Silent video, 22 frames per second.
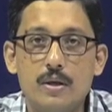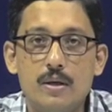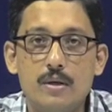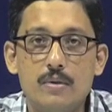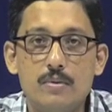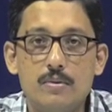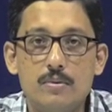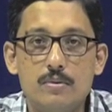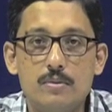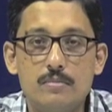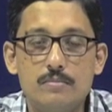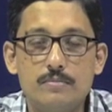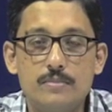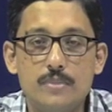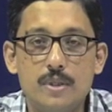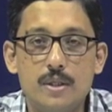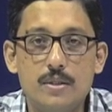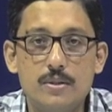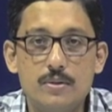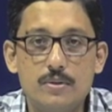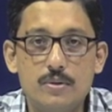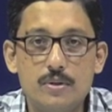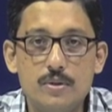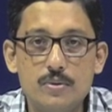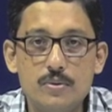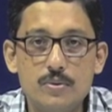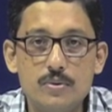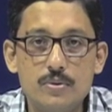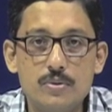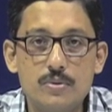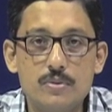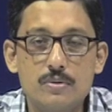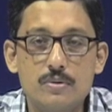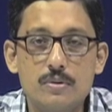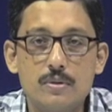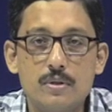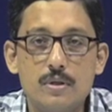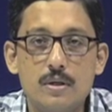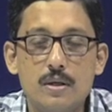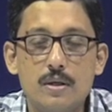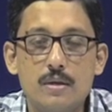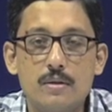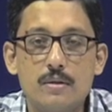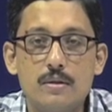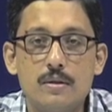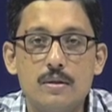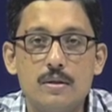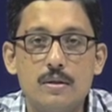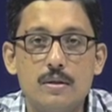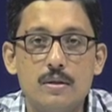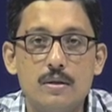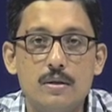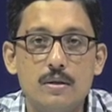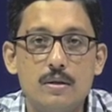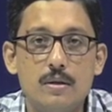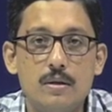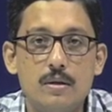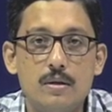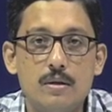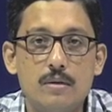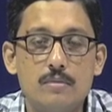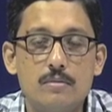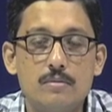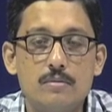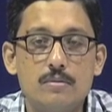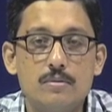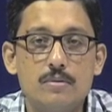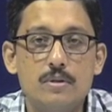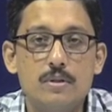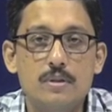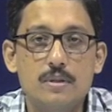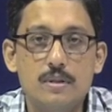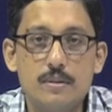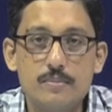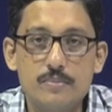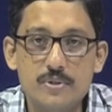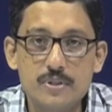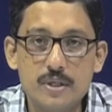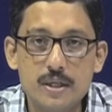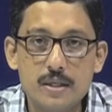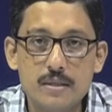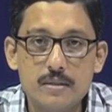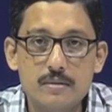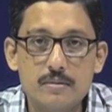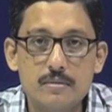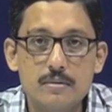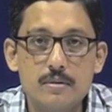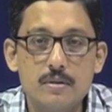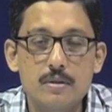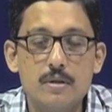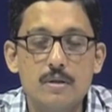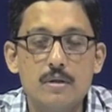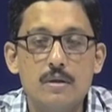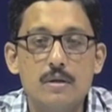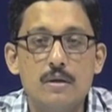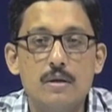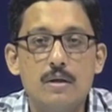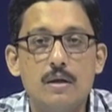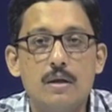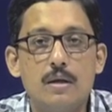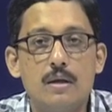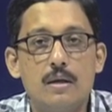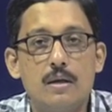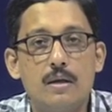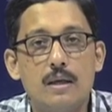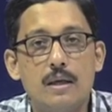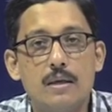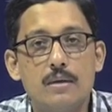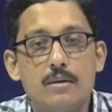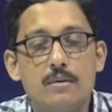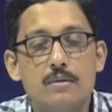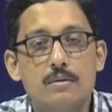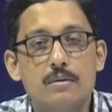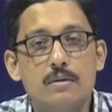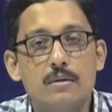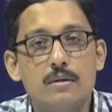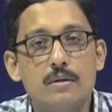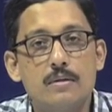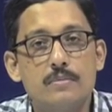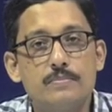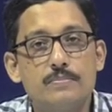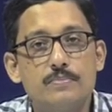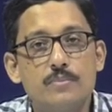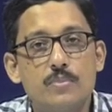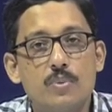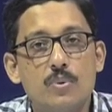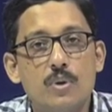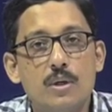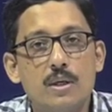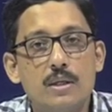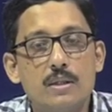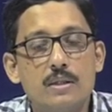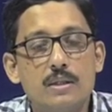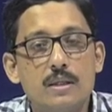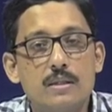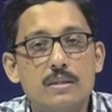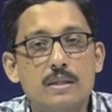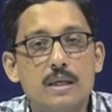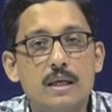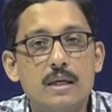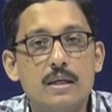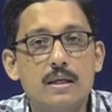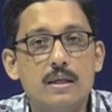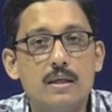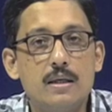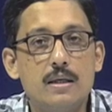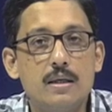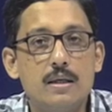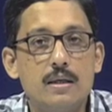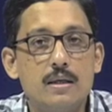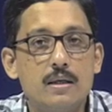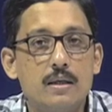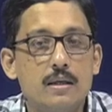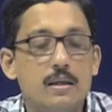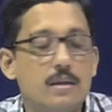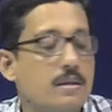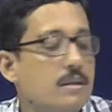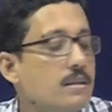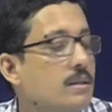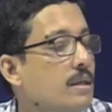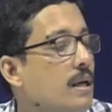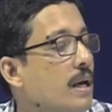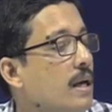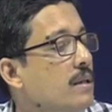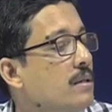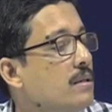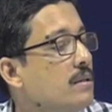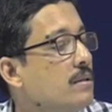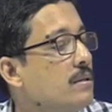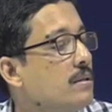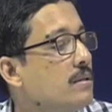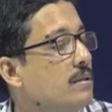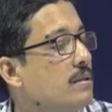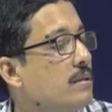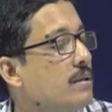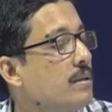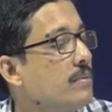introduce to this subject, like what is exactly the science